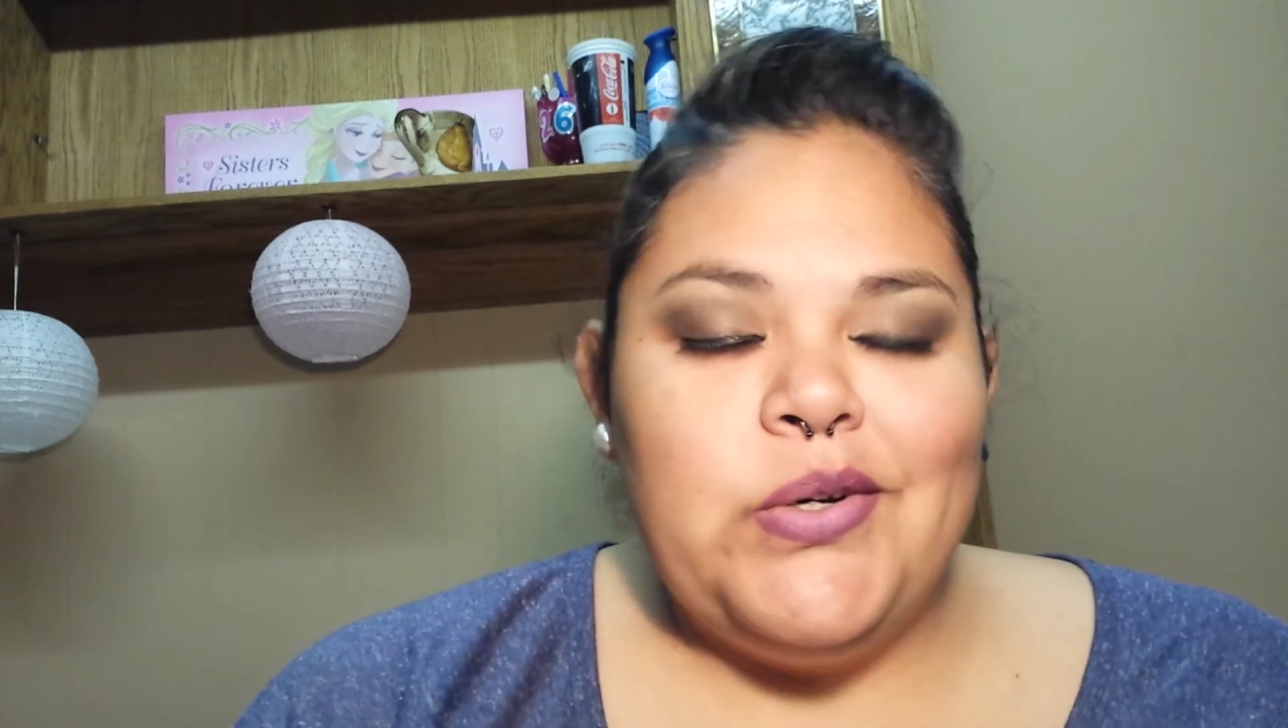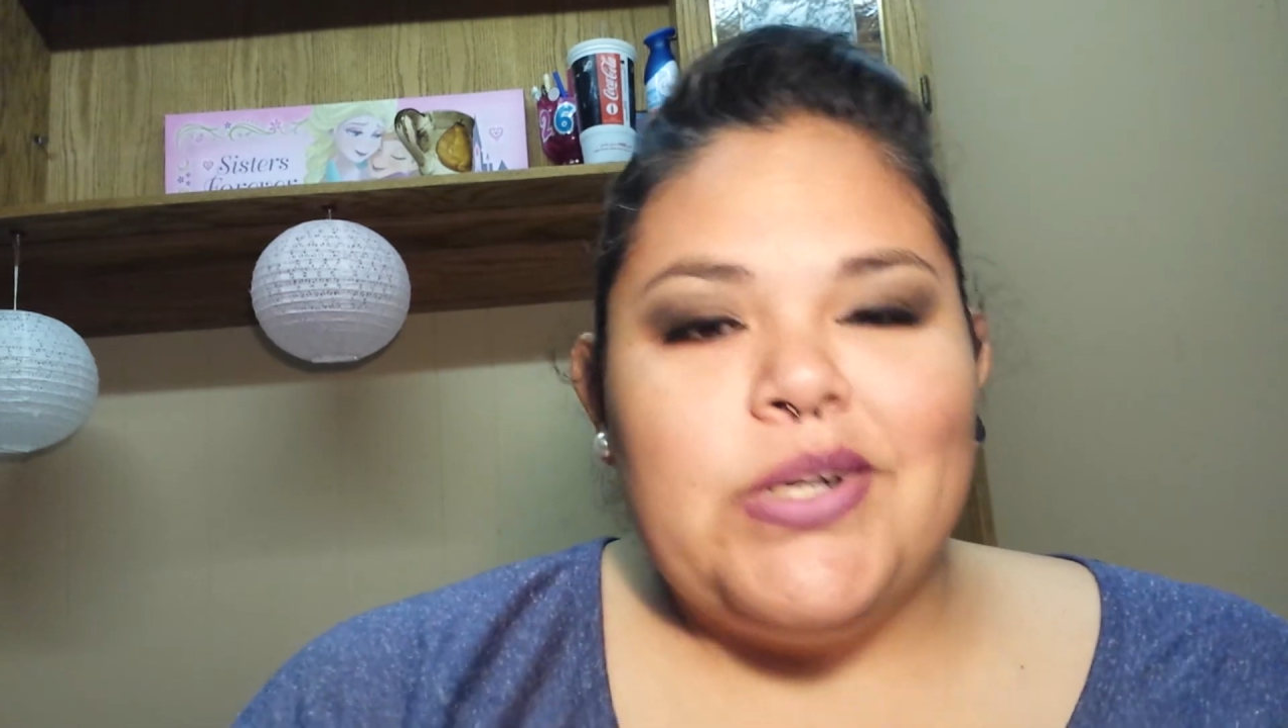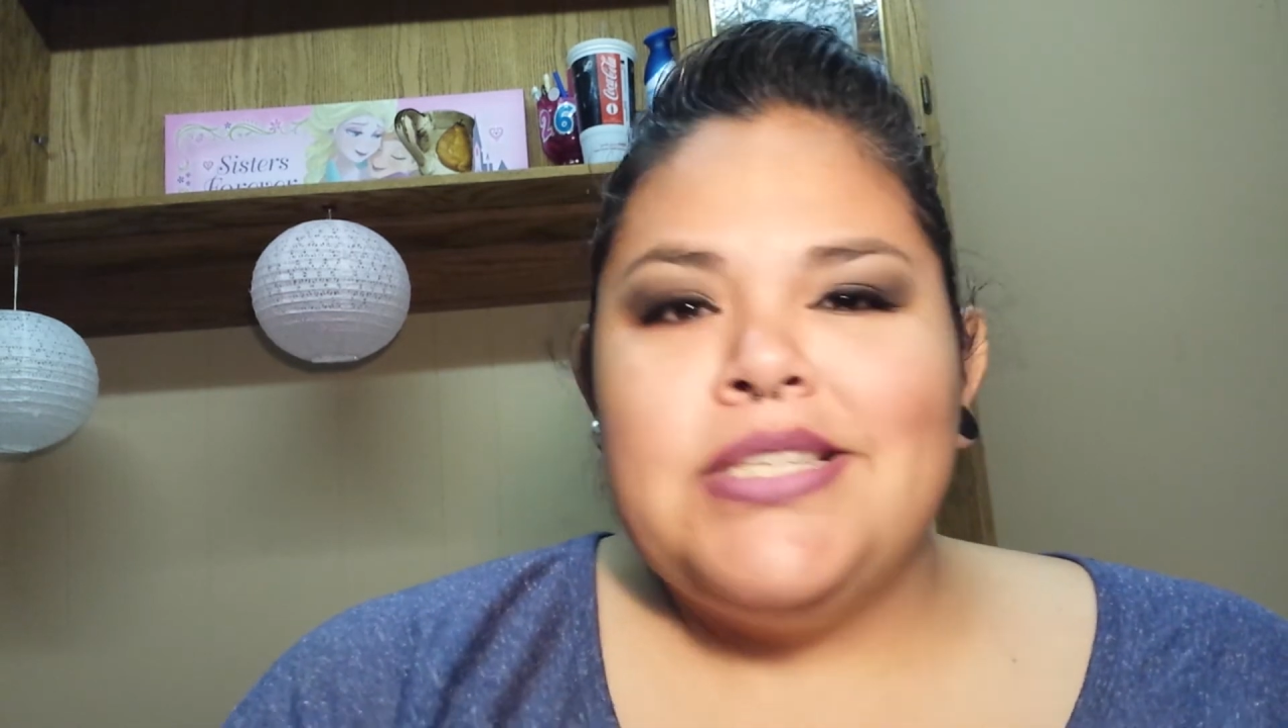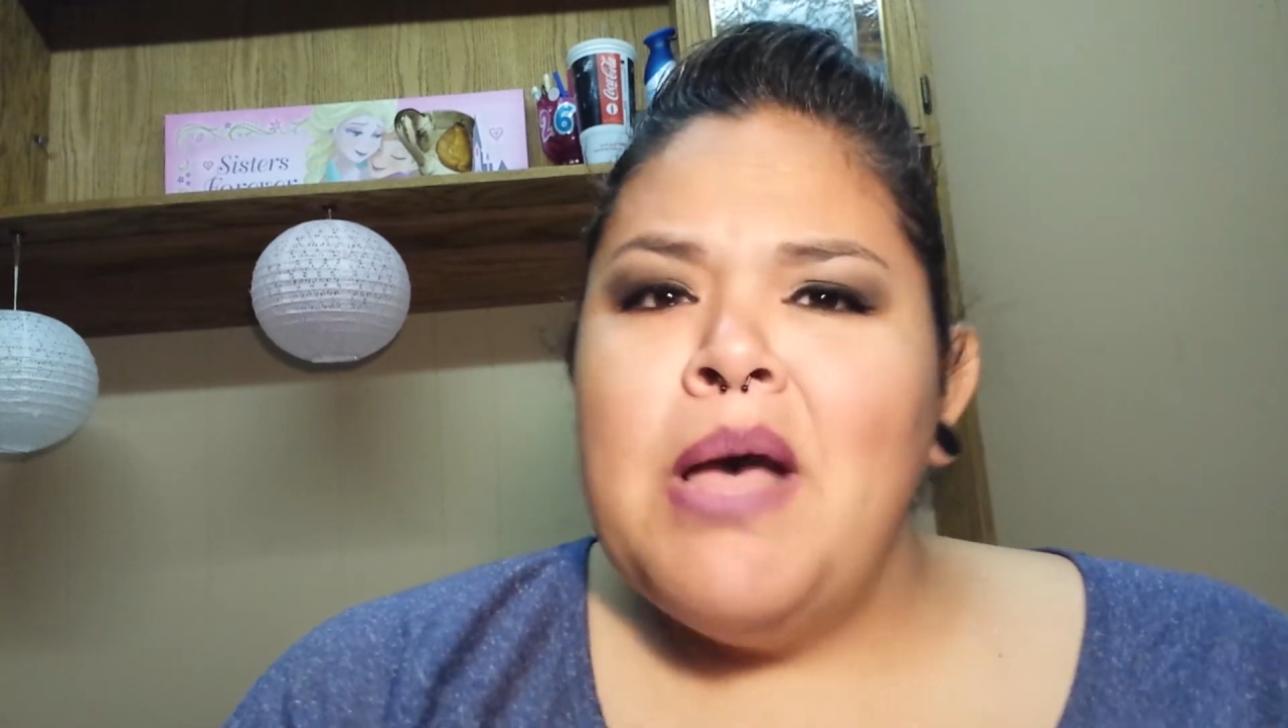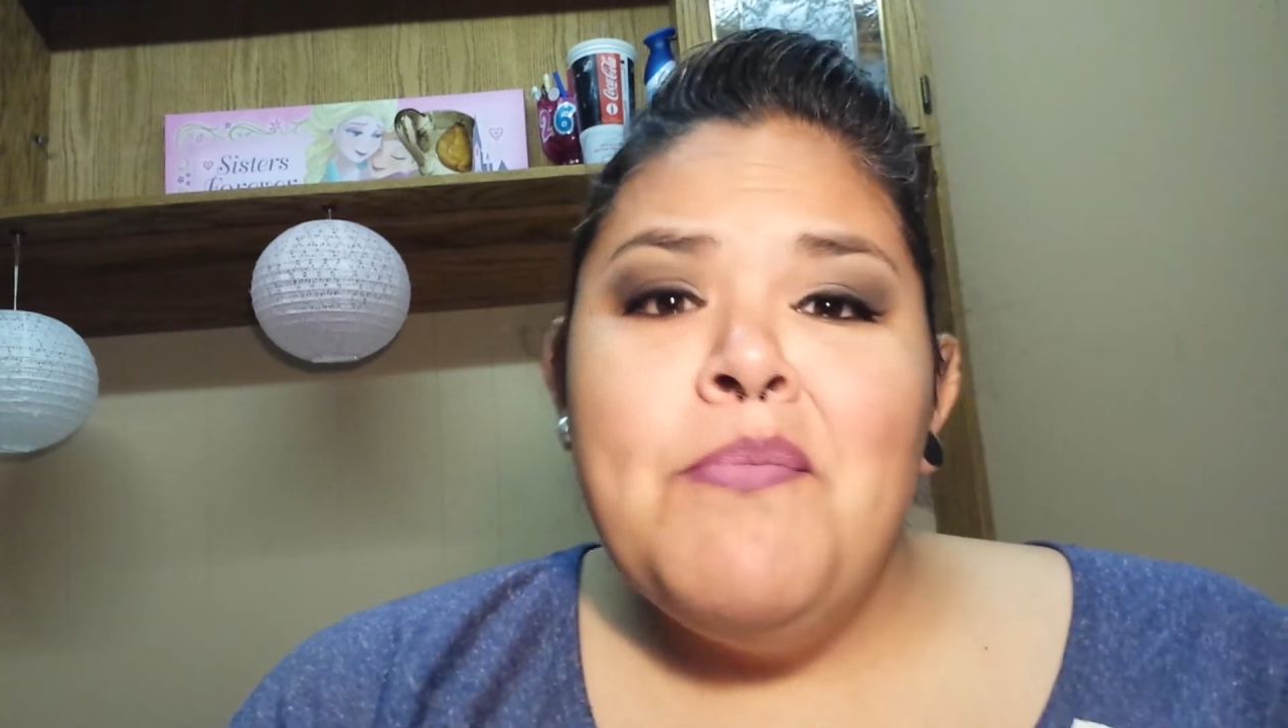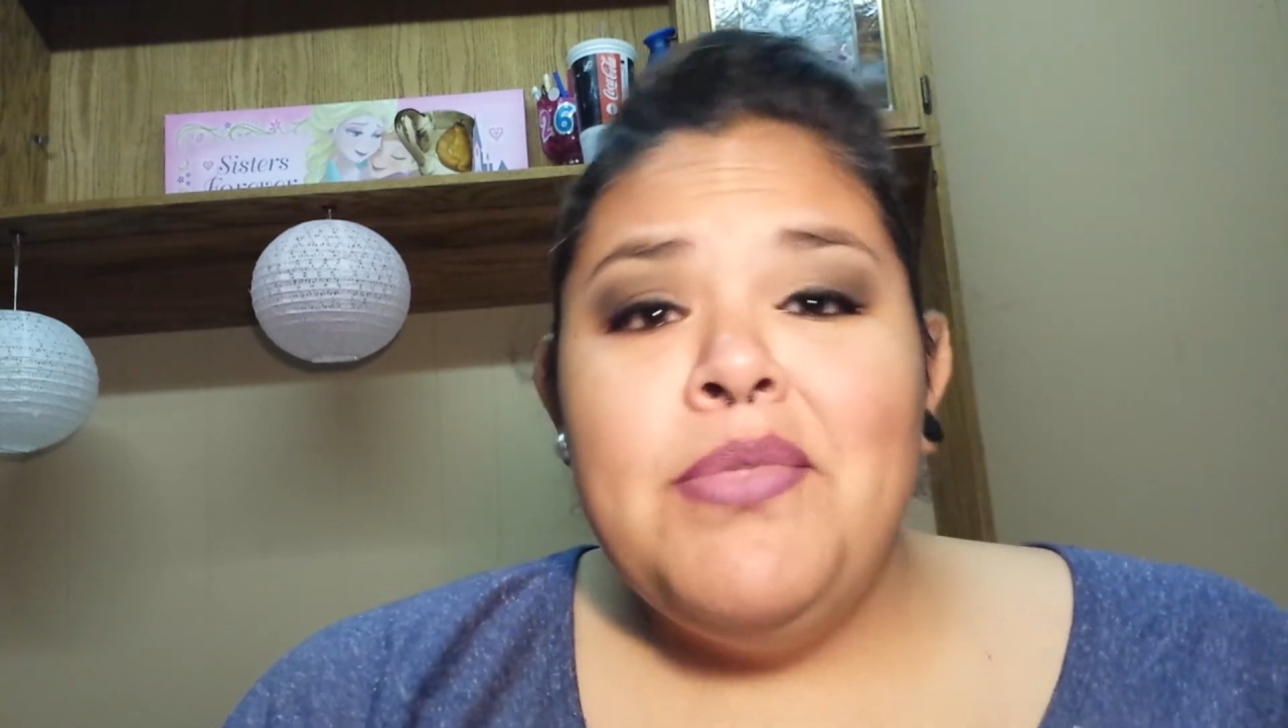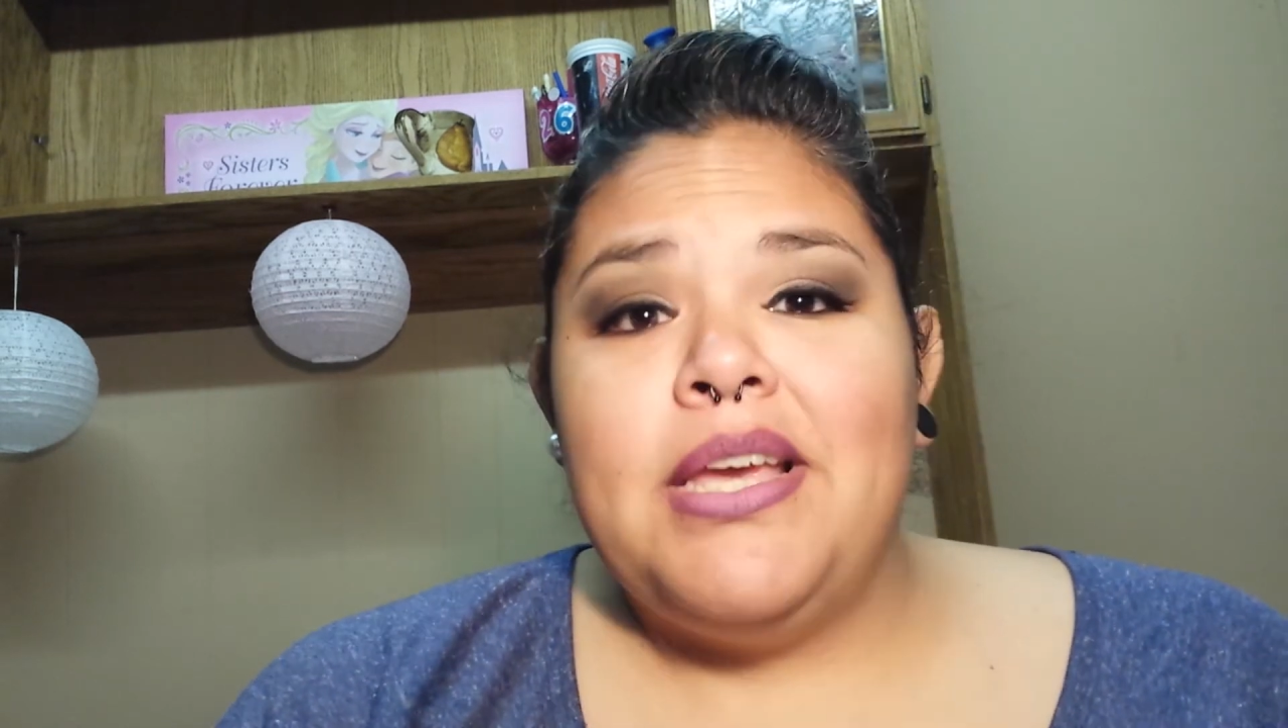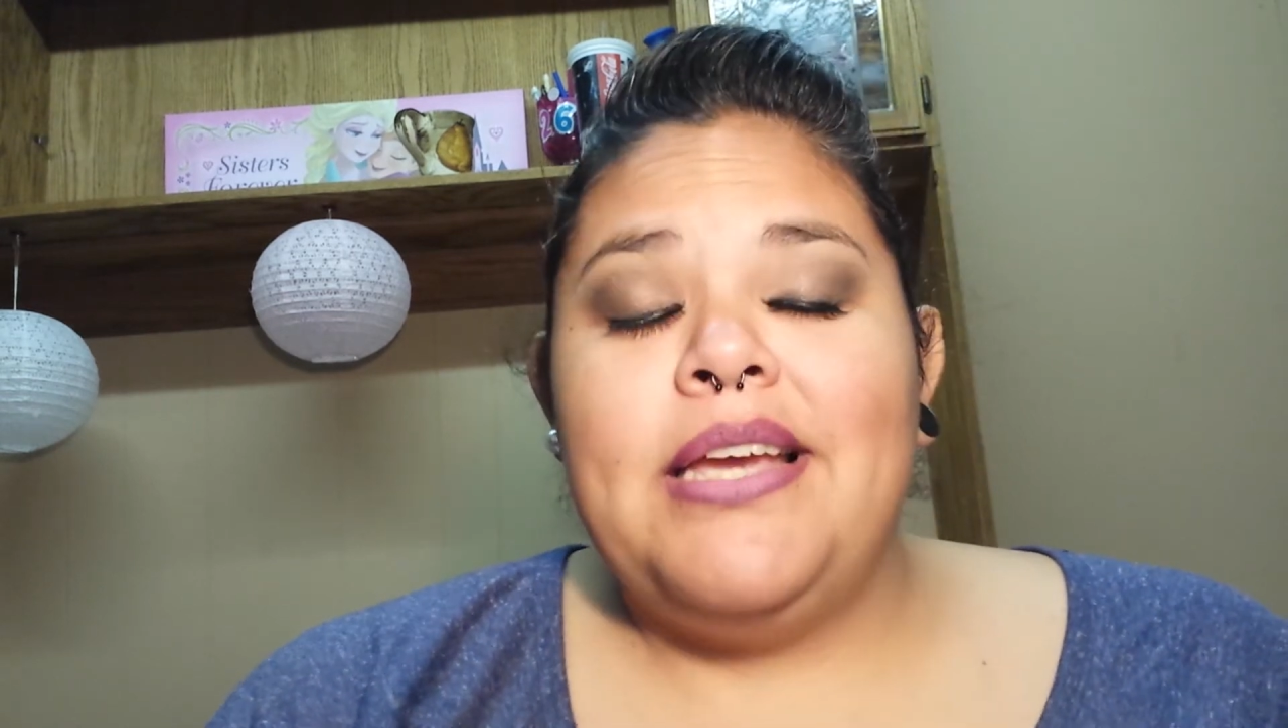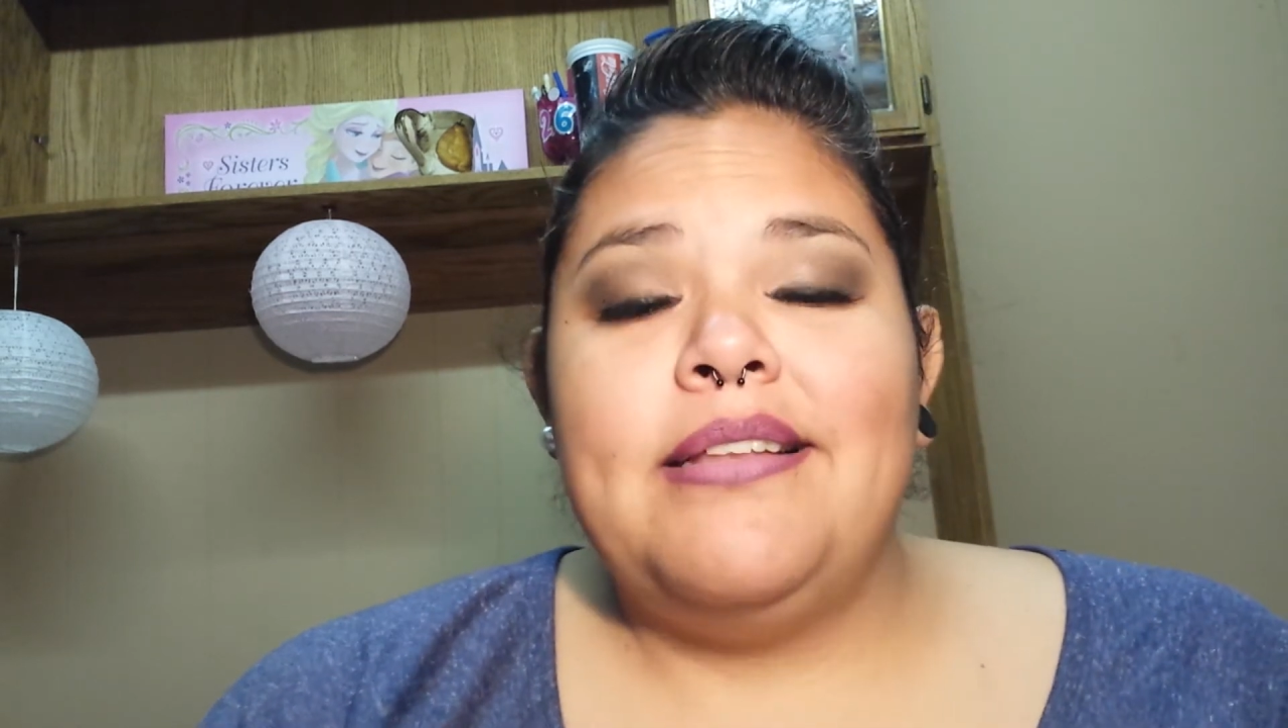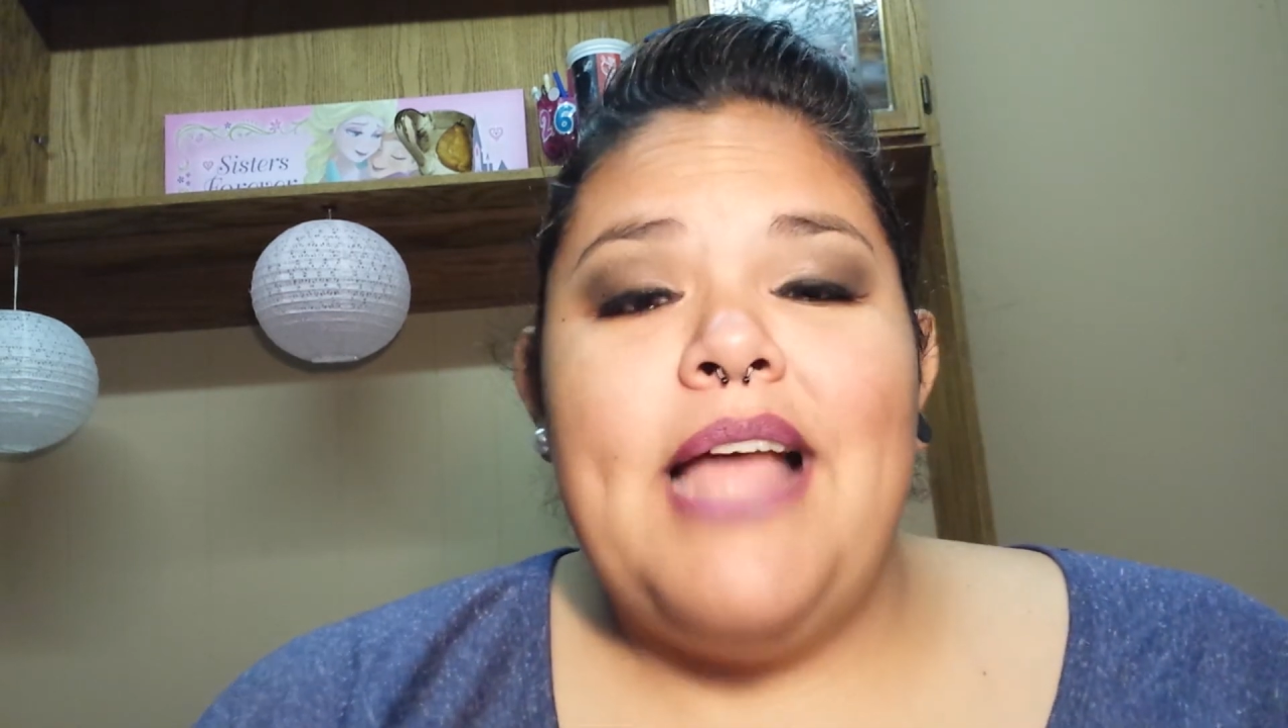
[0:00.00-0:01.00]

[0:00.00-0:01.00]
or something